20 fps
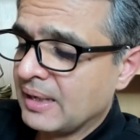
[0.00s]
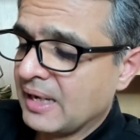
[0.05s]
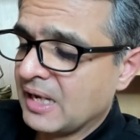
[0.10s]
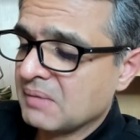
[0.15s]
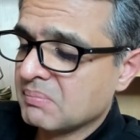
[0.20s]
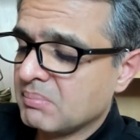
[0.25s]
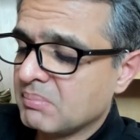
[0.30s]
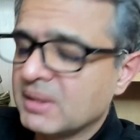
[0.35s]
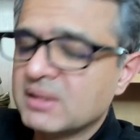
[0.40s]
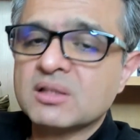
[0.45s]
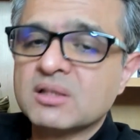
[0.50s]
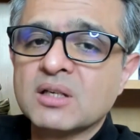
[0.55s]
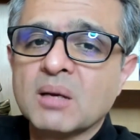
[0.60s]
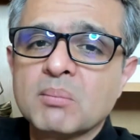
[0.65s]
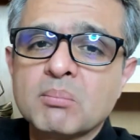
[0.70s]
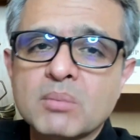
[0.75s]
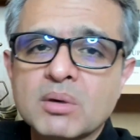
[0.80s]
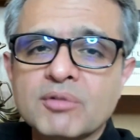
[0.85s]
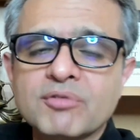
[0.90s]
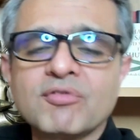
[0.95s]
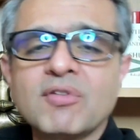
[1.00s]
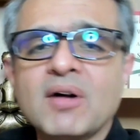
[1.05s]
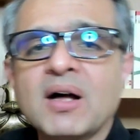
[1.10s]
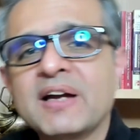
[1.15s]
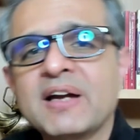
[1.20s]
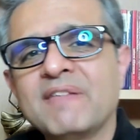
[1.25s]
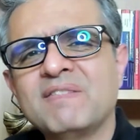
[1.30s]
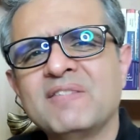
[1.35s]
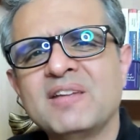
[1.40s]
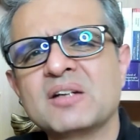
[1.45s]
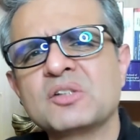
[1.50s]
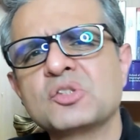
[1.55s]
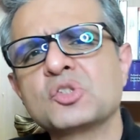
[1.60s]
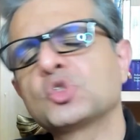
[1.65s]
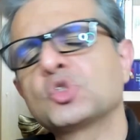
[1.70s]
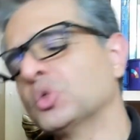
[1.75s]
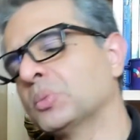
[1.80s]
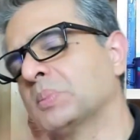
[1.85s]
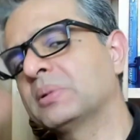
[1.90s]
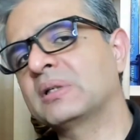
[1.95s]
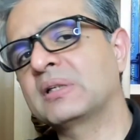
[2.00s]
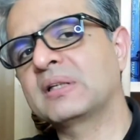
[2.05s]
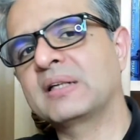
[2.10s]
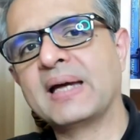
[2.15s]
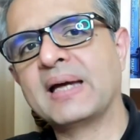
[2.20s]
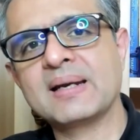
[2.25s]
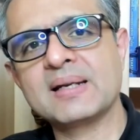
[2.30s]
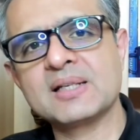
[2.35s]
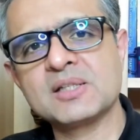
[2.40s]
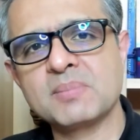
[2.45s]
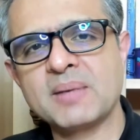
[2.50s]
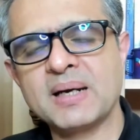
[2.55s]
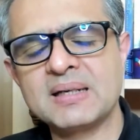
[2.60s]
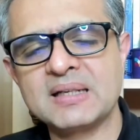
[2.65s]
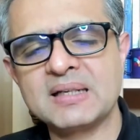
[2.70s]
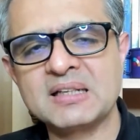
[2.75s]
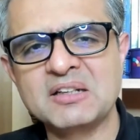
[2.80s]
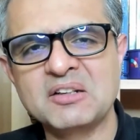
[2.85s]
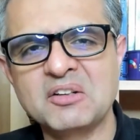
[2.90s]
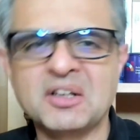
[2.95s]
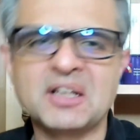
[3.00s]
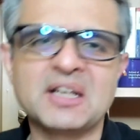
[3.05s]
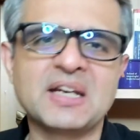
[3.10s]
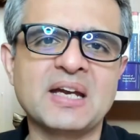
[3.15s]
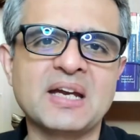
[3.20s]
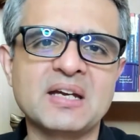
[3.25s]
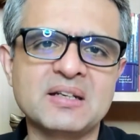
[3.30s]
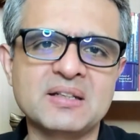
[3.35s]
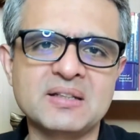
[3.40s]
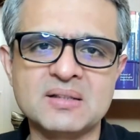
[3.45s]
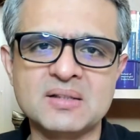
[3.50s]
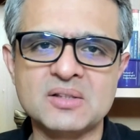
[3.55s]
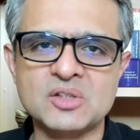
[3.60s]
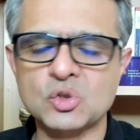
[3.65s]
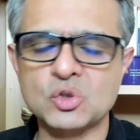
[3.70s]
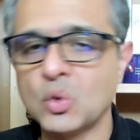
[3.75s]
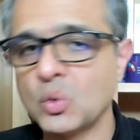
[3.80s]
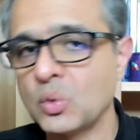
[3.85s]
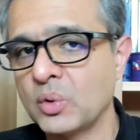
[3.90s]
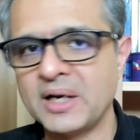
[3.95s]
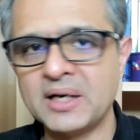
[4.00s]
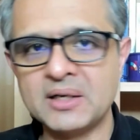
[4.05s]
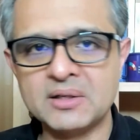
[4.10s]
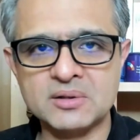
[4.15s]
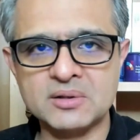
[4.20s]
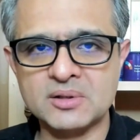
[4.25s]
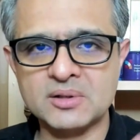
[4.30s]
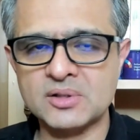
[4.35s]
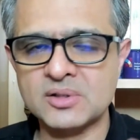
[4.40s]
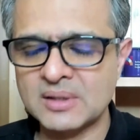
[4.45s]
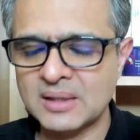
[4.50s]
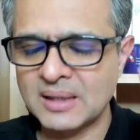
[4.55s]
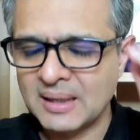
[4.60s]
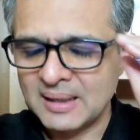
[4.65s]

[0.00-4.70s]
And myth number five, they are super charismatic, gregarious orators.